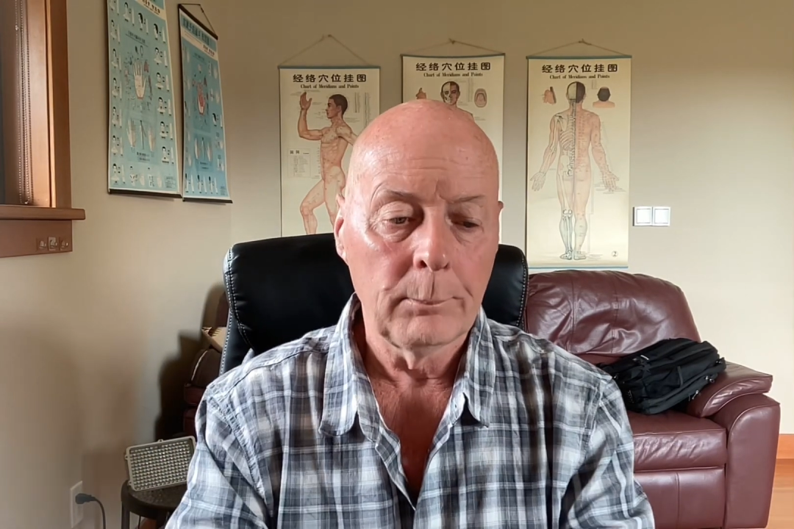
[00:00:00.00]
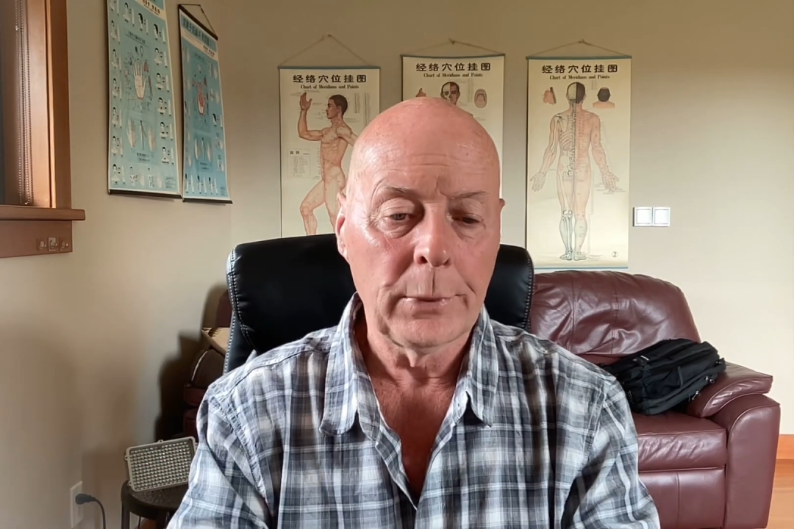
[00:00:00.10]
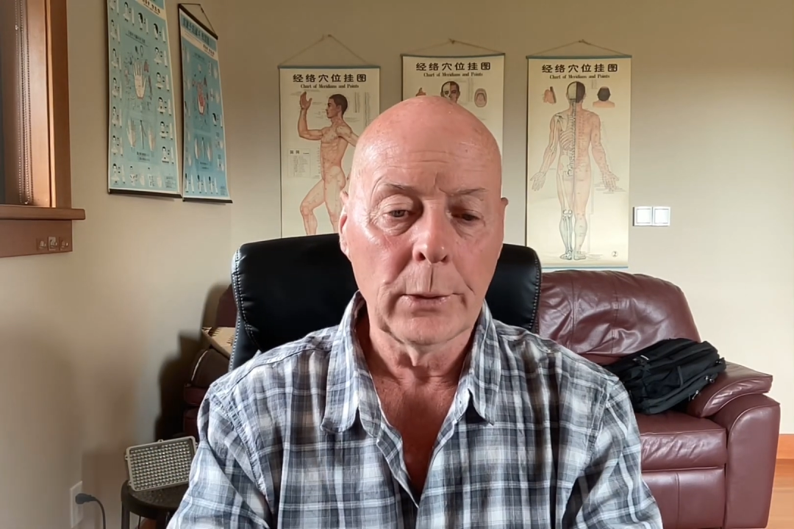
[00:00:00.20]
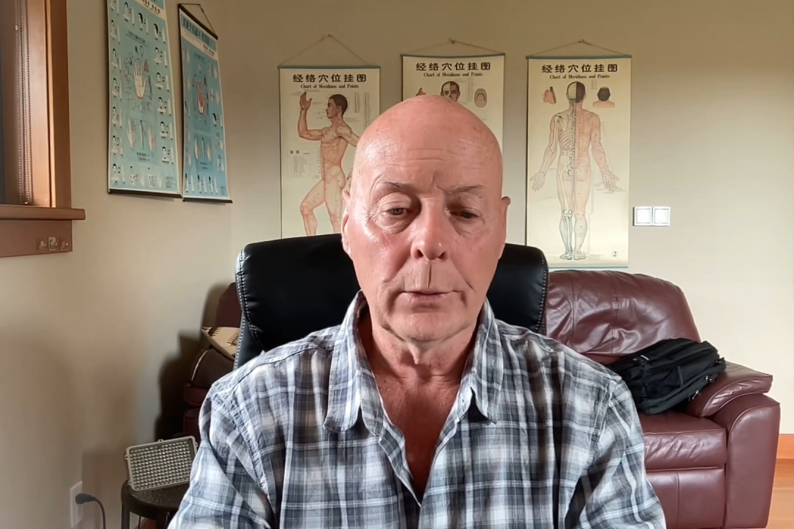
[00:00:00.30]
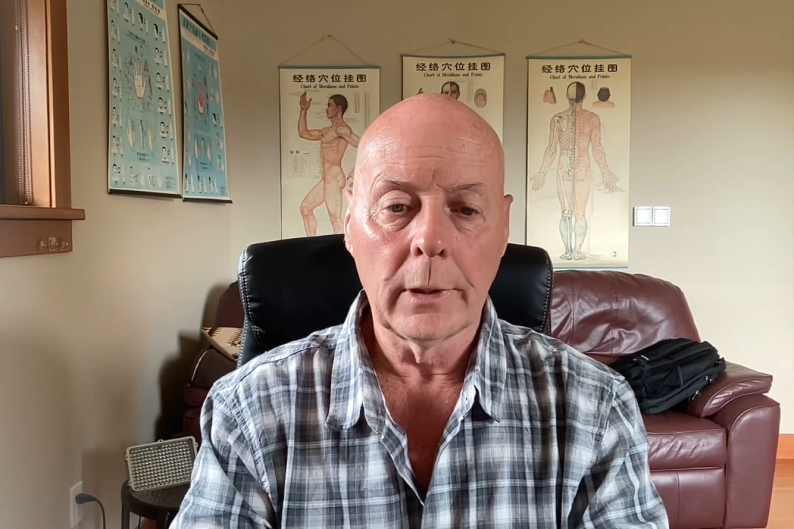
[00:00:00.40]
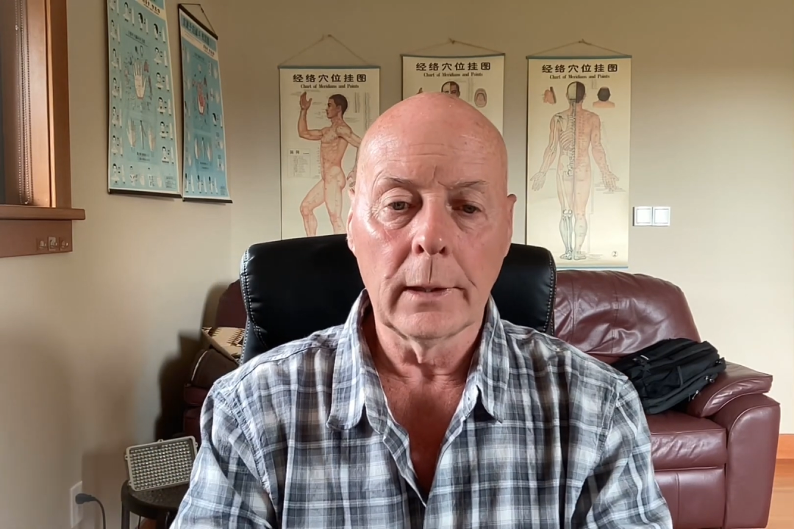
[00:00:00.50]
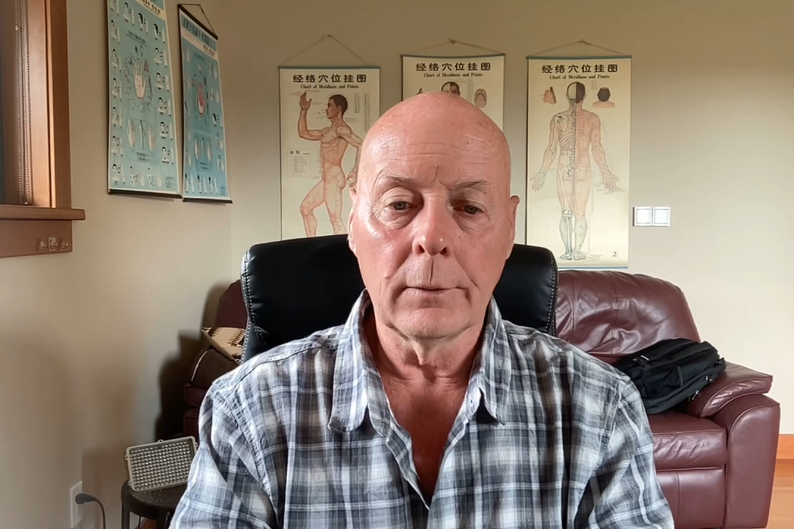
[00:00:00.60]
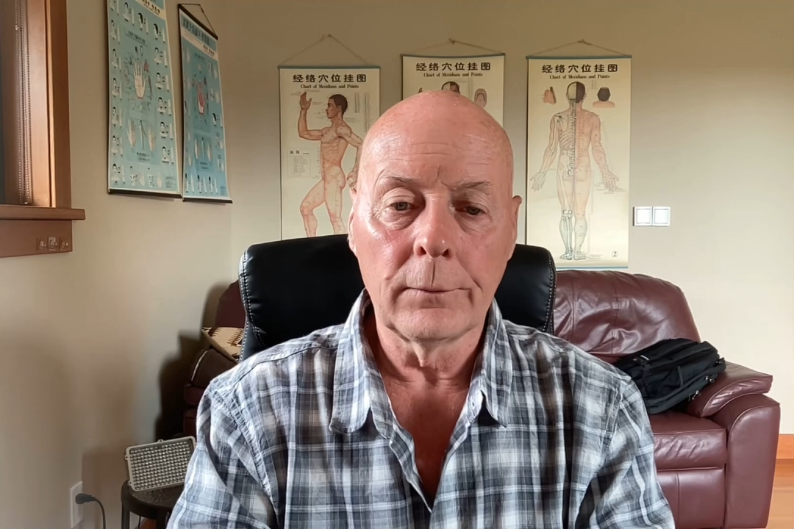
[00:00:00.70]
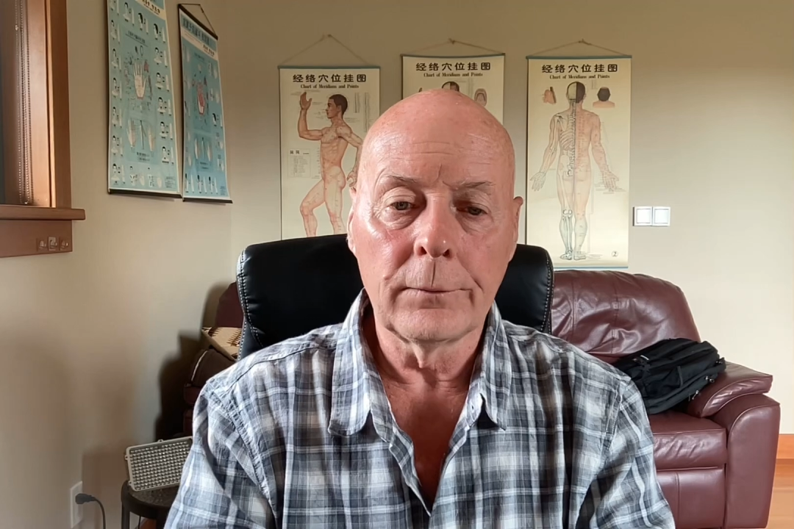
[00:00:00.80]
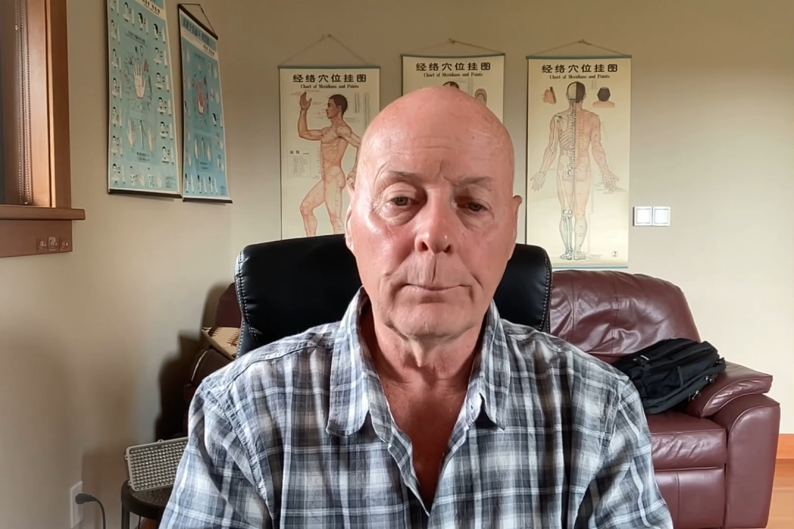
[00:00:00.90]
beauty
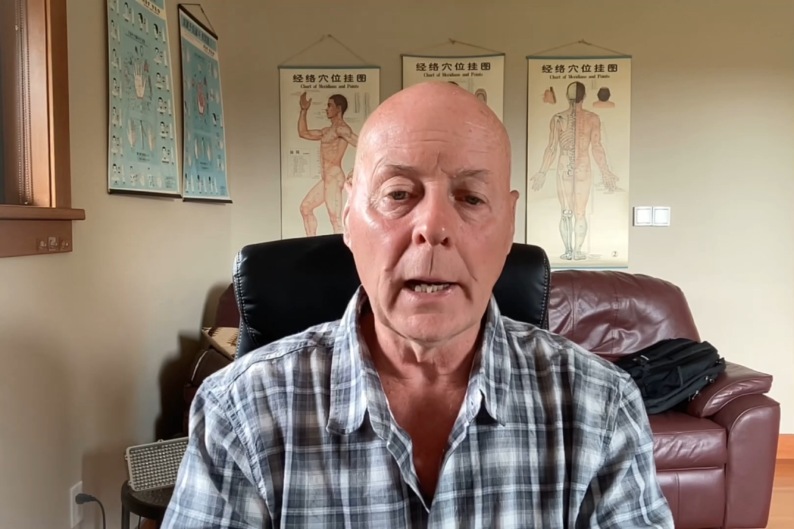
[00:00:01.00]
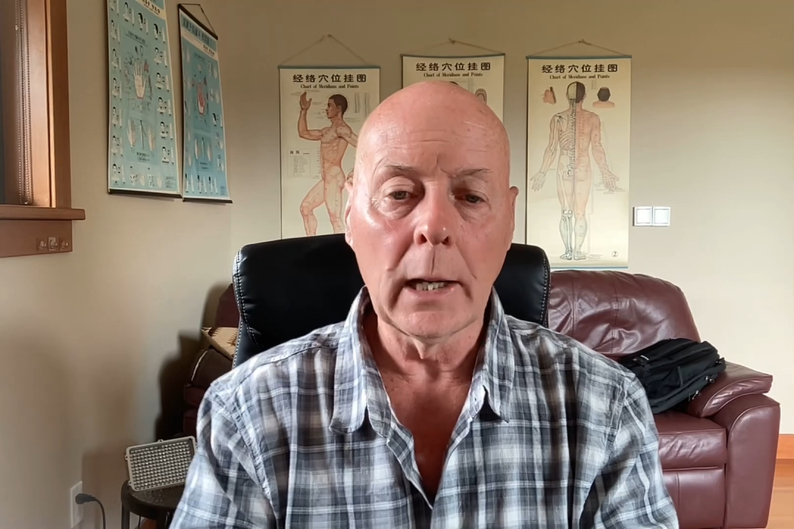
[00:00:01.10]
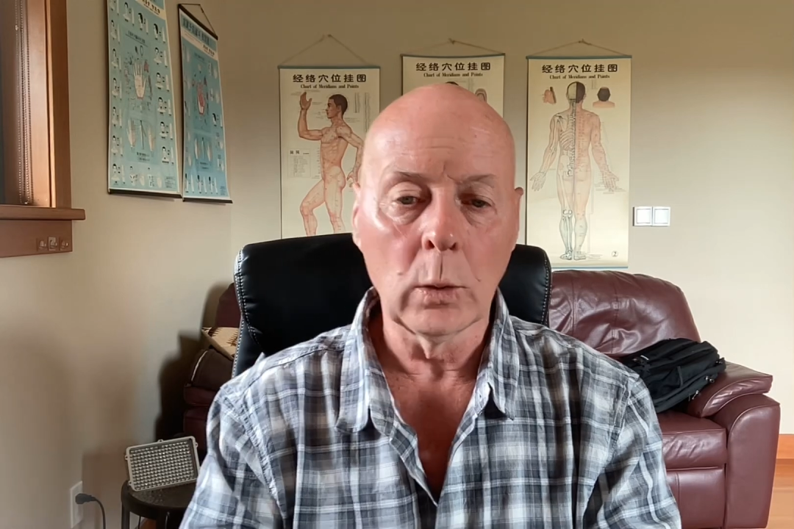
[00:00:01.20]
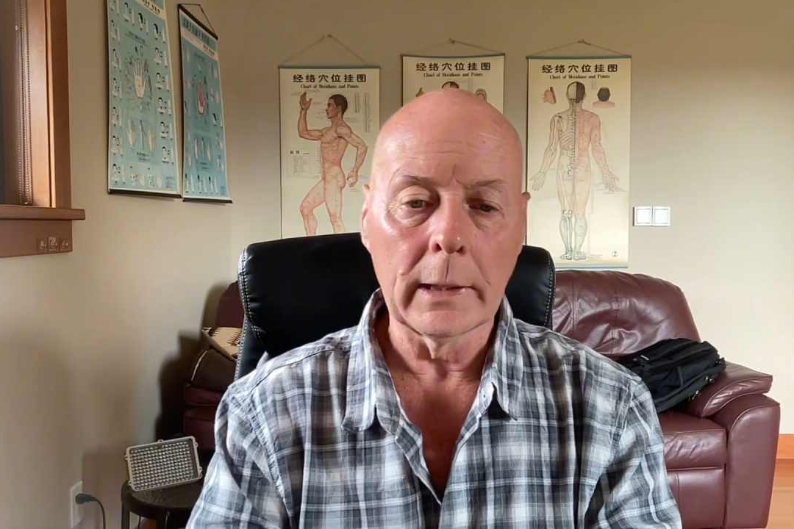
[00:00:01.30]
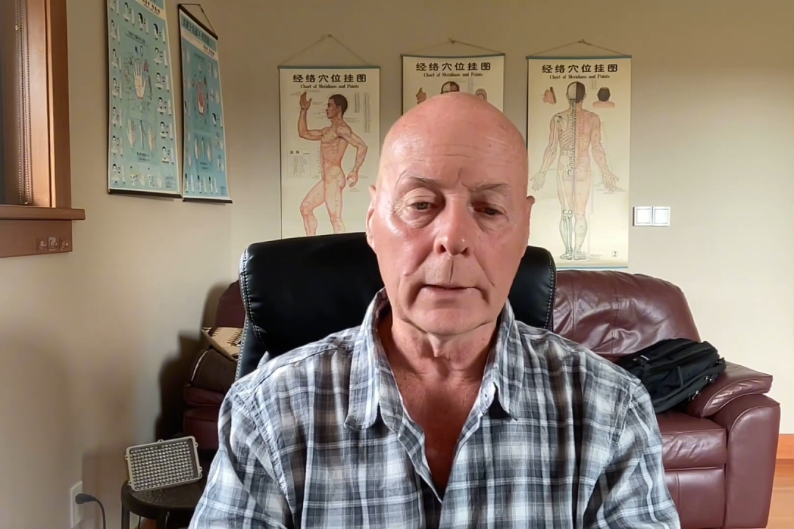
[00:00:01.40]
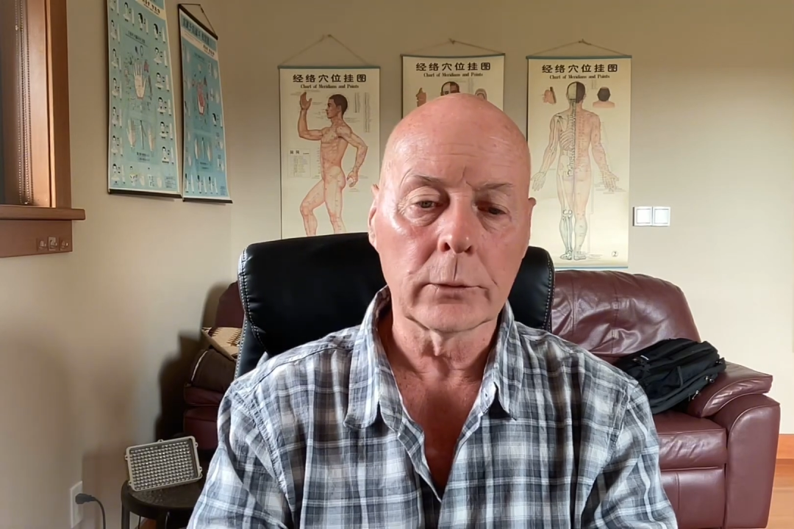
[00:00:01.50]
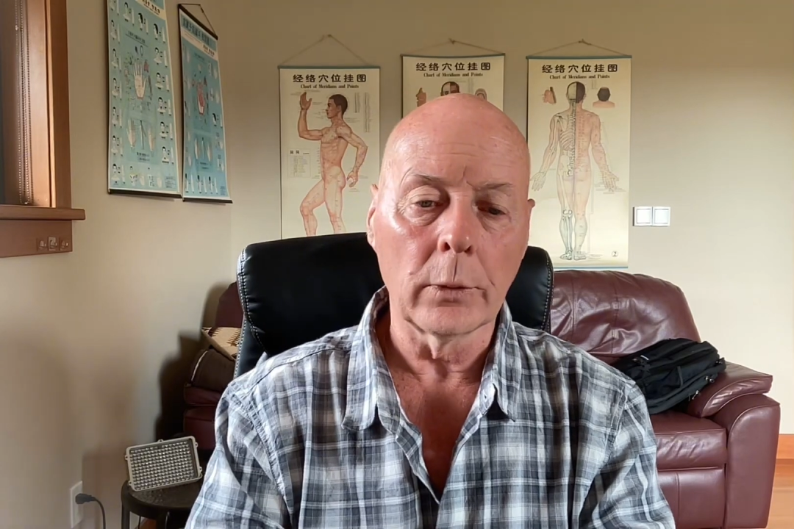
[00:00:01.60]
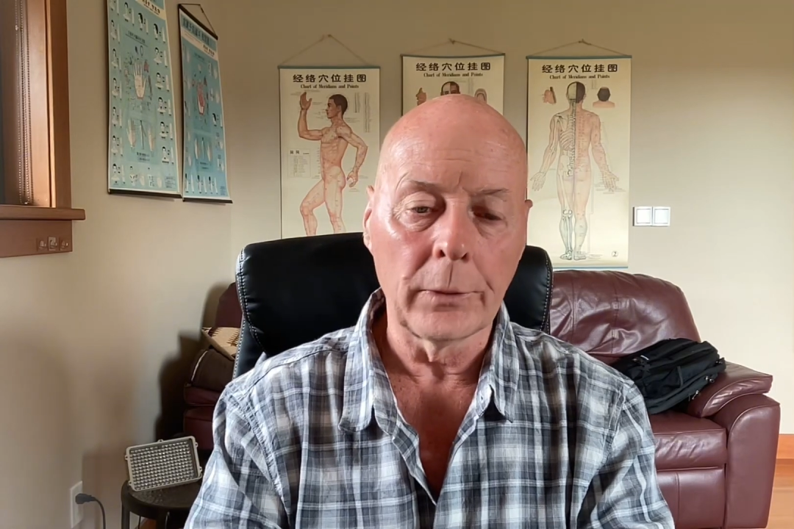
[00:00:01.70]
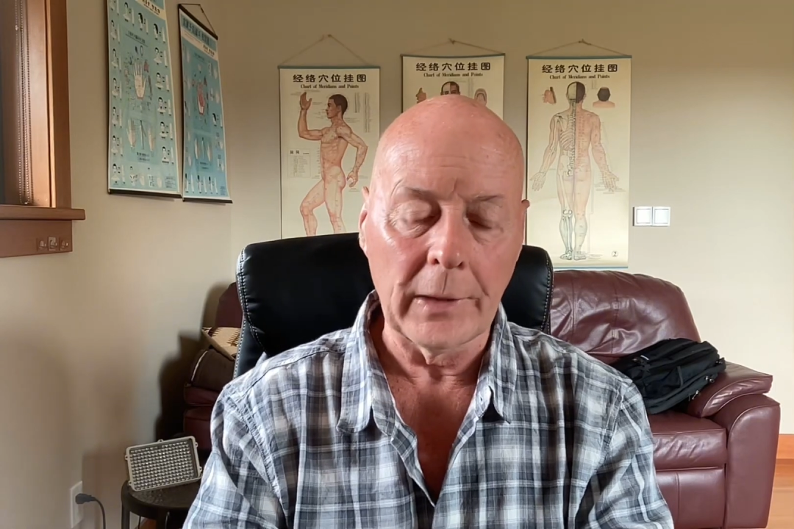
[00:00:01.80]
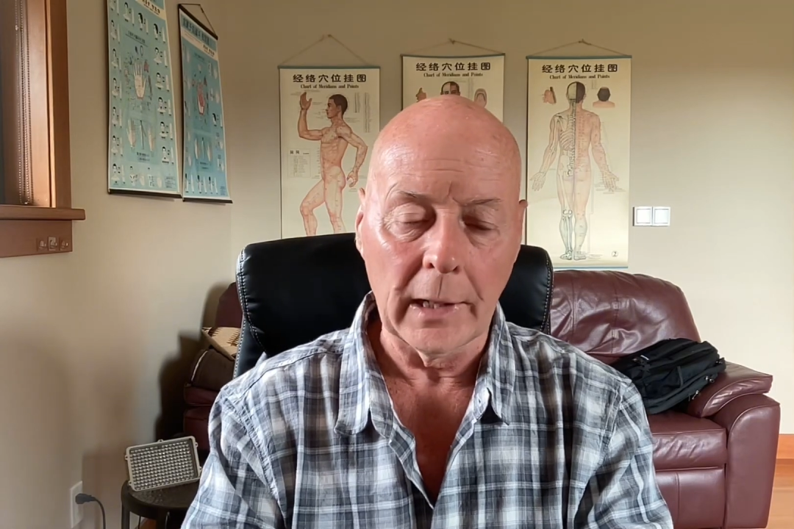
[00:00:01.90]
of
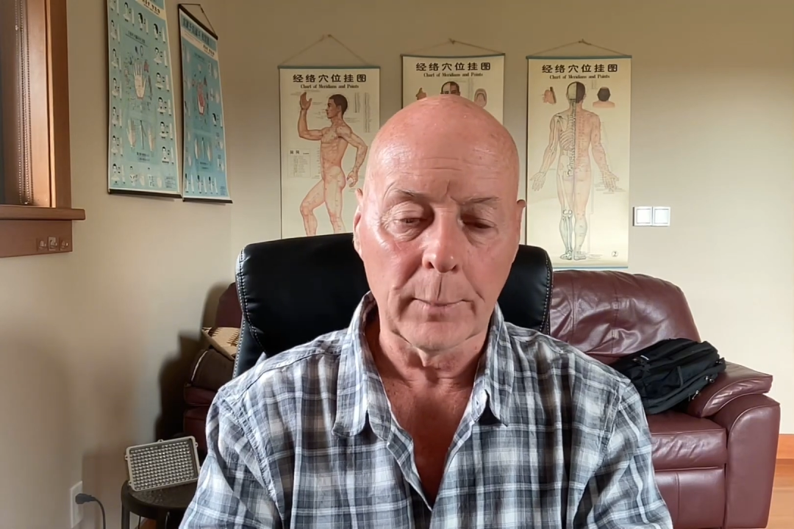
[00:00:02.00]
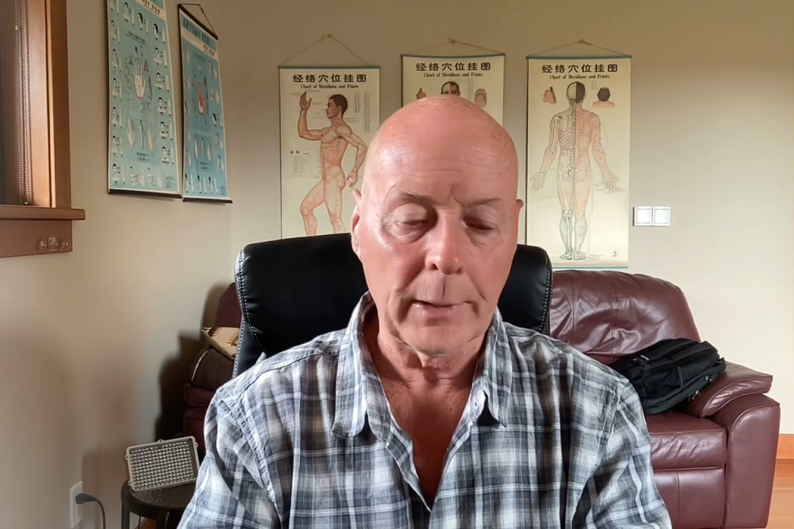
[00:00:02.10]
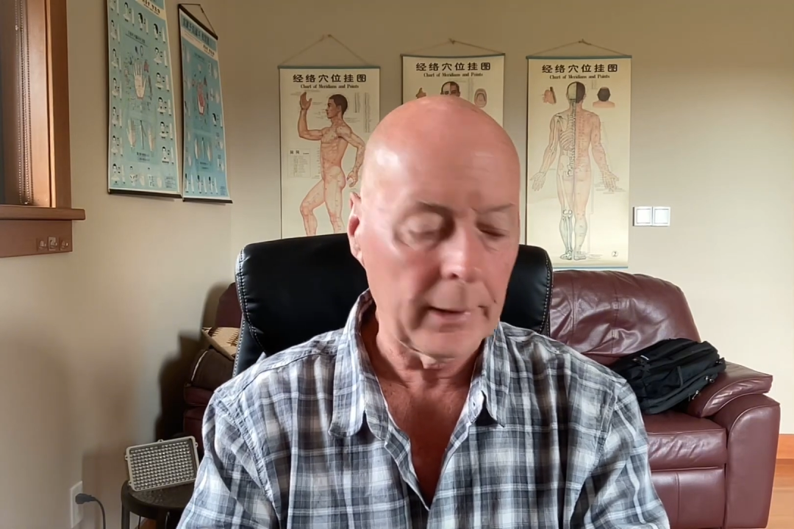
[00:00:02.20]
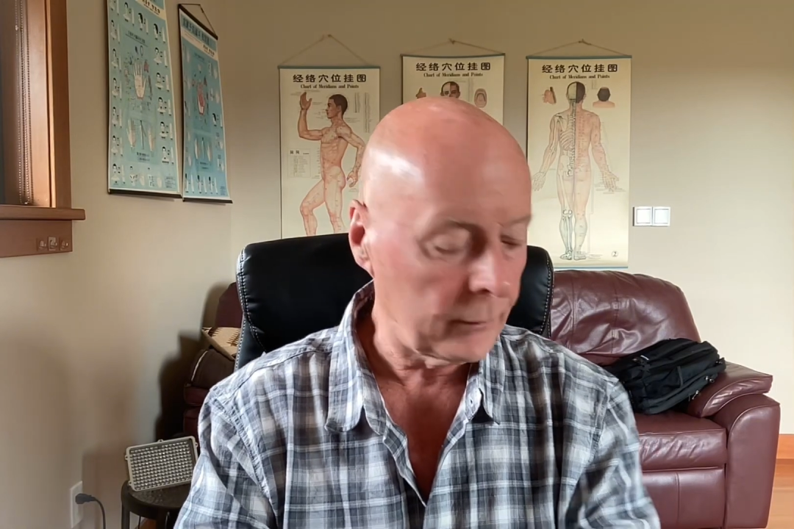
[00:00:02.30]
bio-electrode therapy,